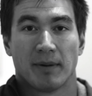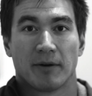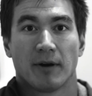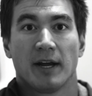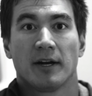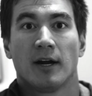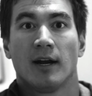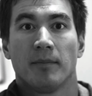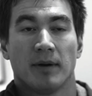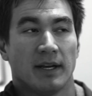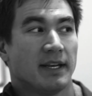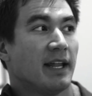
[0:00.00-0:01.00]
my right
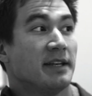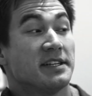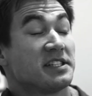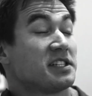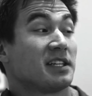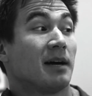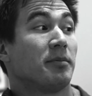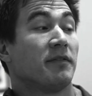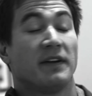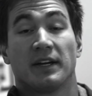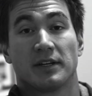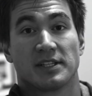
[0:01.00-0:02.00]
arm and just a couple
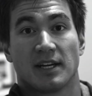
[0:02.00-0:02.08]
fingers